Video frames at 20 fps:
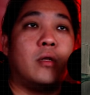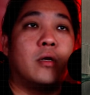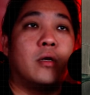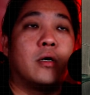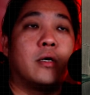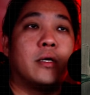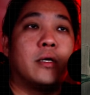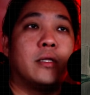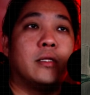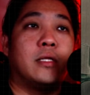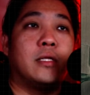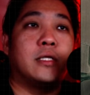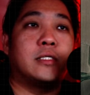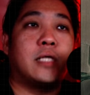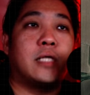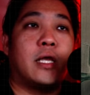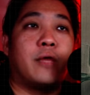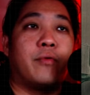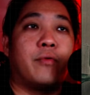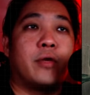in this
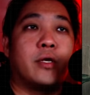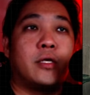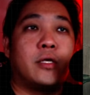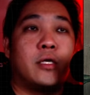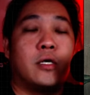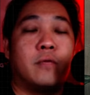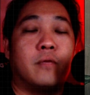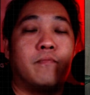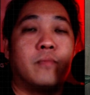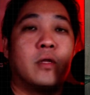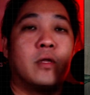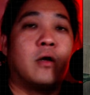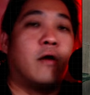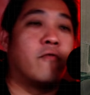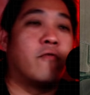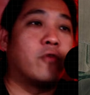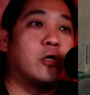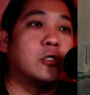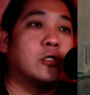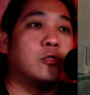area here.
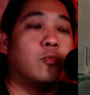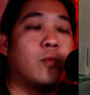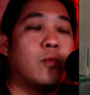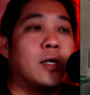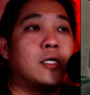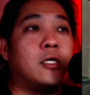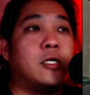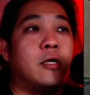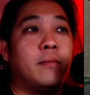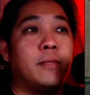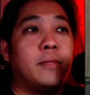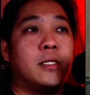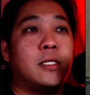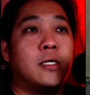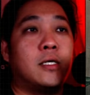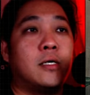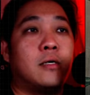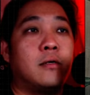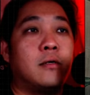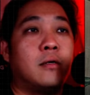Of course, 1
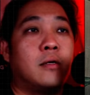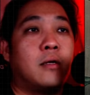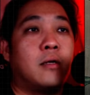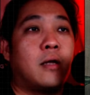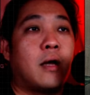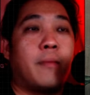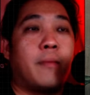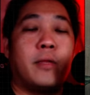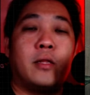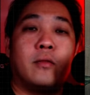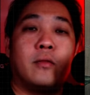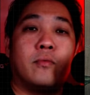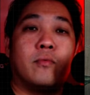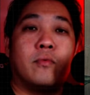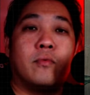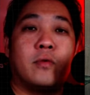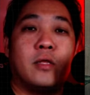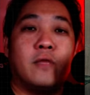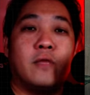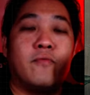kilometer, I mean,
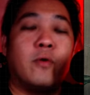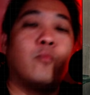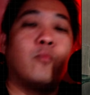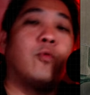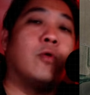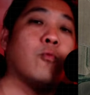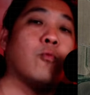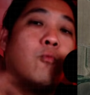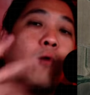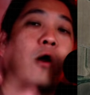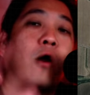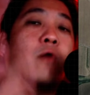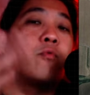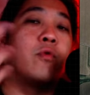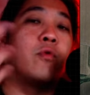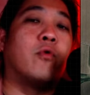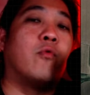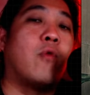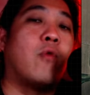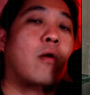even we
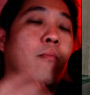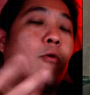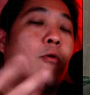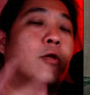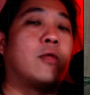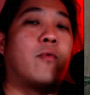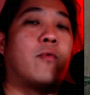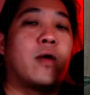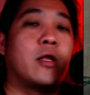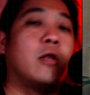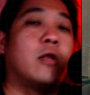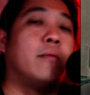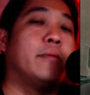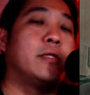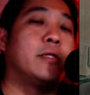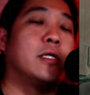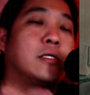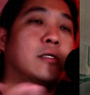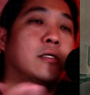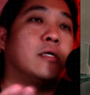will walk more than 1
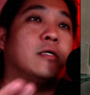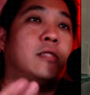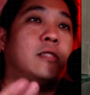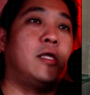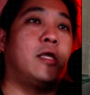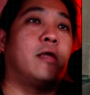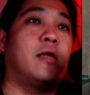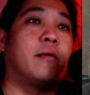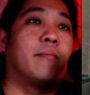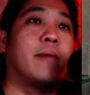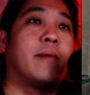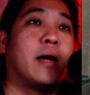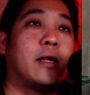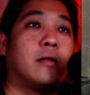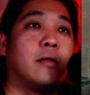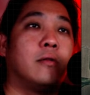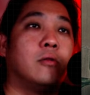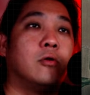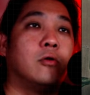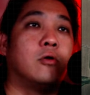kilometer a day. But
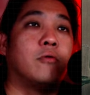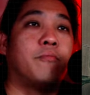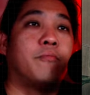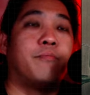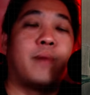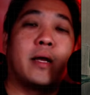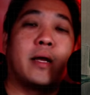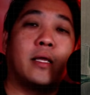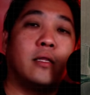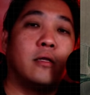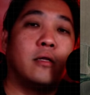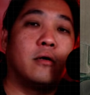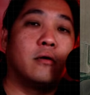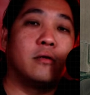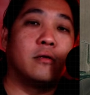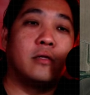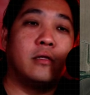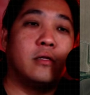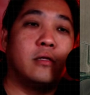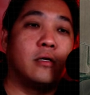no, but in
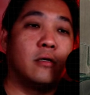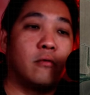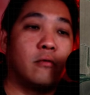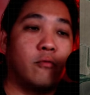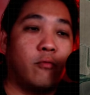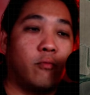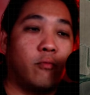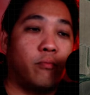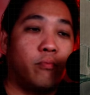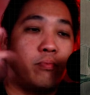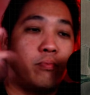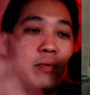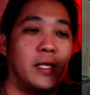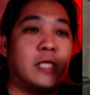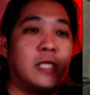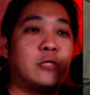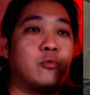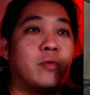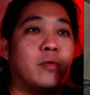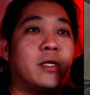a
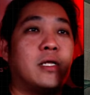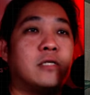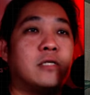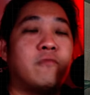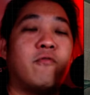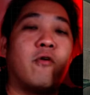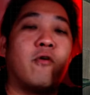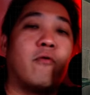place where there's full of